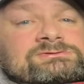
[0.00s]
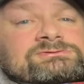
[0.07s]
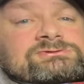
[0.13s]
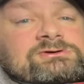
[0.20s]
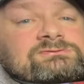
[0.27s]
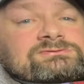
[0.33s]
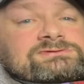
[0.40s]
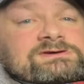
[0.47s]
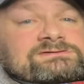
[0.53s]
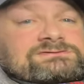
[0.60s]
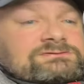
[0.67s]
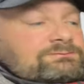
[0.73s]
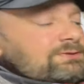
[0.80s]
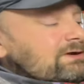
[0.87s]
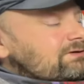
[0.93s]
two tins
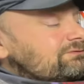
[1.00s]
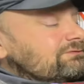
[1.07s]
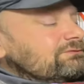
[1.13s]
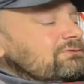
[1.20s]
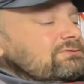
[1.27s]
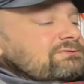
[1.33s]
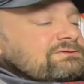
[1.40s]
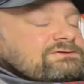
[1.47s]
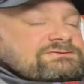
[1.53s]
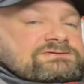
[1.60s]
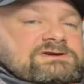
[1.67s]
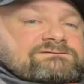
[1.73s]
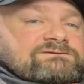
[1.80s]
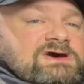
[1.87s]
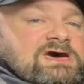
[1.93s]
of pellets through this
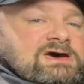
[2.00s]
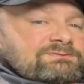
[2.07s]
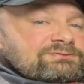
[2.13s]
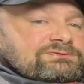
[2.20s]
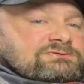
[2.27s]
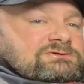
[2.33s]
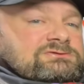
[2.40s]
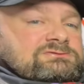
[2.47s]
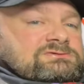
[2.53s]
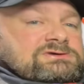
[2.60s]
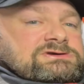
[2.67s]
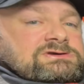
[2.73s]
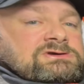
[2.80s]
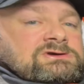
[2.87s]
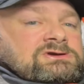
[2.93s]
and I've
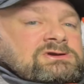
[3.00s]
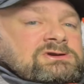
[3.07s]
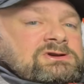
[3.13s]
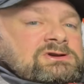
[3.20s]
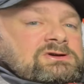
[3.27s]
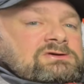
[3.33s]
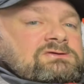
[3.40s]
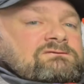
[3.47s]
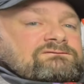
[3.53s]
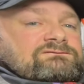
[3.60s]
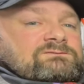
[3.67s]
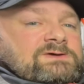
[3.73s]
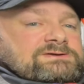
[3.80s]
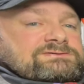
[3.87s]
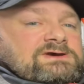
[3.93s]
absolutely loved my